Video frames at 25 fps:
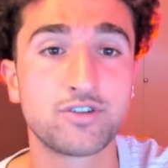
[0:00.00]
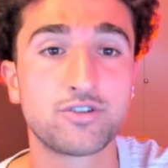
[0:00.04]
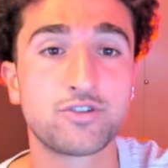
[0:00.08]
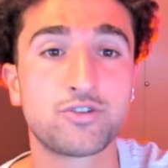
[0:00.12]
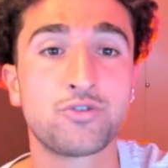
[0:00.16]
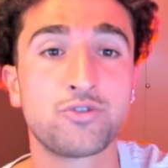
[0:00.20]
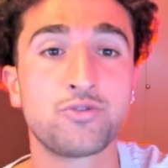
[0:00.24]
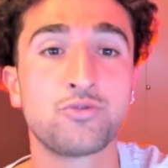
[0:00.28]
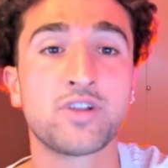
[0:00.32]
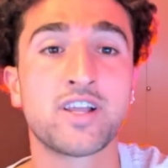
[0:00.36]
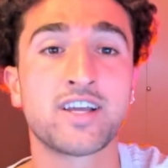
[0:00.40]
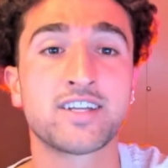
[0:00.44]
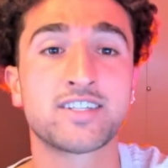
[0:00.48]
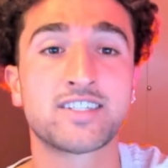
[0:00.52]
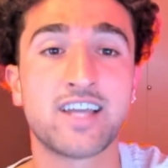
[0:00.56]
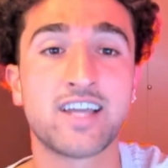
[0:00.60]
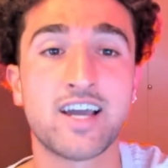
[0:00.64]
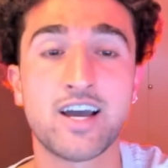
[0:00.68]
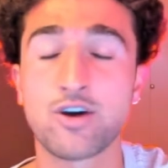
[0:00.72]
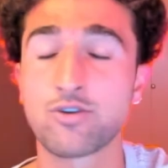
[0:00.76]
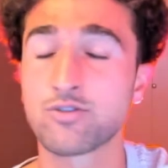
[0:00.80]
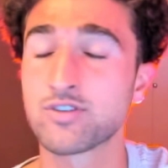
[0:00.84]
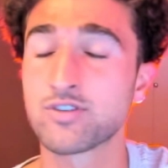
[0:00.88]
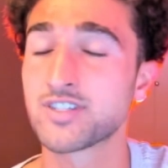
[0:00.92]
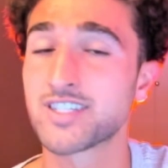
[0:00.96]
two legs
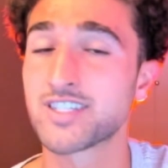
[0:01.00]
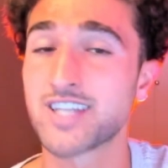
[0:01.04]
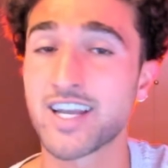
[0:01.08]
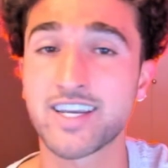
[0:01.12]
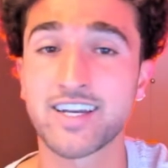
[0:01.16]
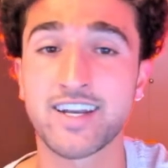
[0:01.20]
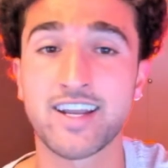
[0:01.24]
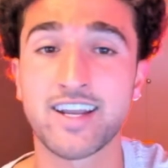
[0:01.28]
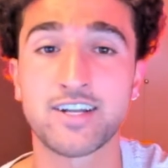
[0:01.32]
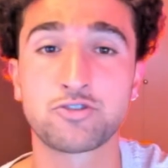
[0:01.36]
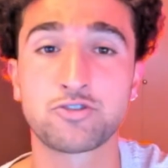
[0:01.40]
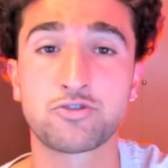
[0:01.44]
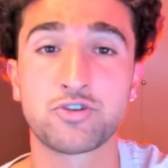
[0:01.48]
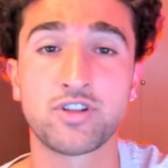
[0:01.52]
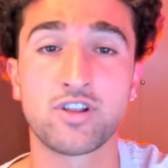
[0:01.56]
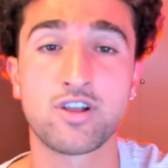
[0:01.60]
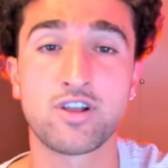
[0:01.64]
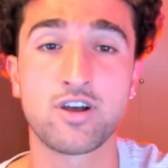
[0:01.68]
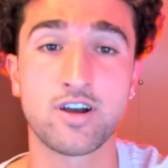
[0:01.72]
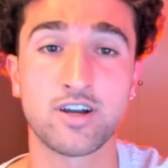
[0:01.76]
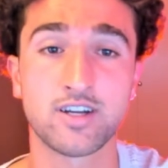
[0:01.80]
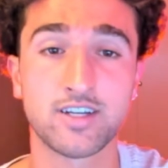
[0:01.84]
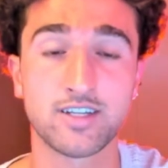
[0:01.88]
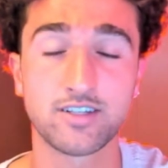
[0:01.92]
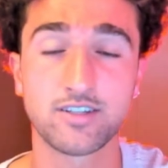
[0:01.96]
down, second entry
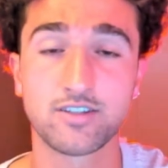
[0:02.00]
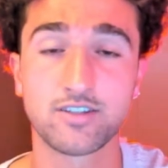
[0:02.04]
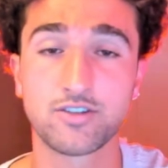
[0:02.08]
long,